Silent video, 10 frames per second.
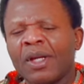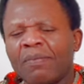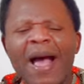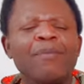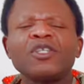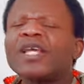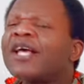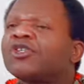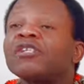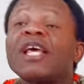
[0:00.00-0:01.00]
Bible
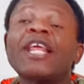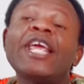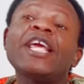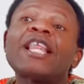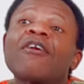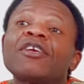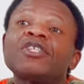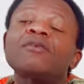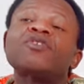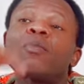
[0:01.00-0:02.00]
tells us that he that
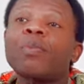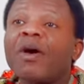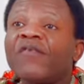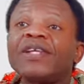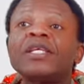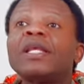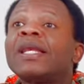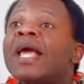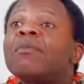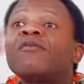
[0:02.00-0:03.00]
receives a prophet in the
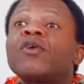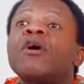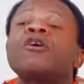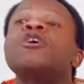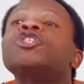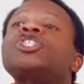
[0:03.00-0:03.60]
name of God